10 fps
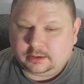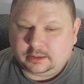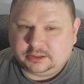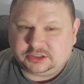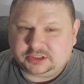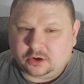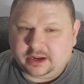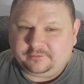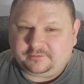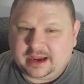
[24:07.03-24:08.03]
So
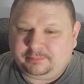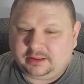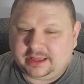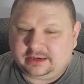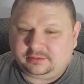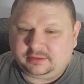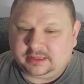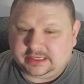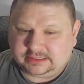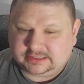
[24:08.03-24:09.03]
if I played
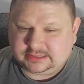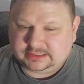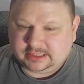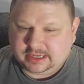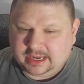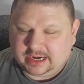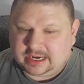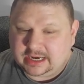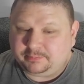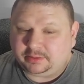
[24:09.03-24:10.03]
this and
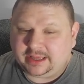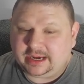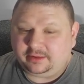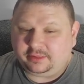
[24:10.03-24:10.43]
he played